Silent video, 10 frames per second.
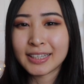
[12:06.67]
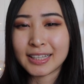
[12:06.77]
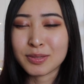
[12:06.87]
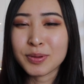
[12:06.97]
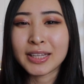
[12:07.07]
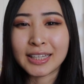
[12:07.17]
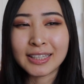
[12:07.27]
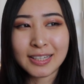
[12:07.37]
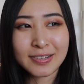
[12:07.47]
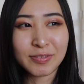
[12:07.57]
That's why I think
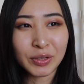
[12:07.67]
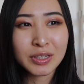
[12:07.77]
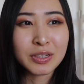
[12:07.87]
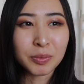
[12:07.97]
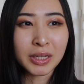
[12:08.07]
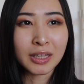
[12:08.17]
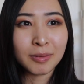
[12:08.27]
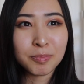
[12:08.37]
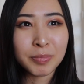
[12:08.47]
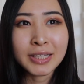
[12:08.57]
this is really just one of
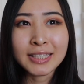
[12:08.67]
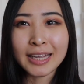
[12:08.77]
the best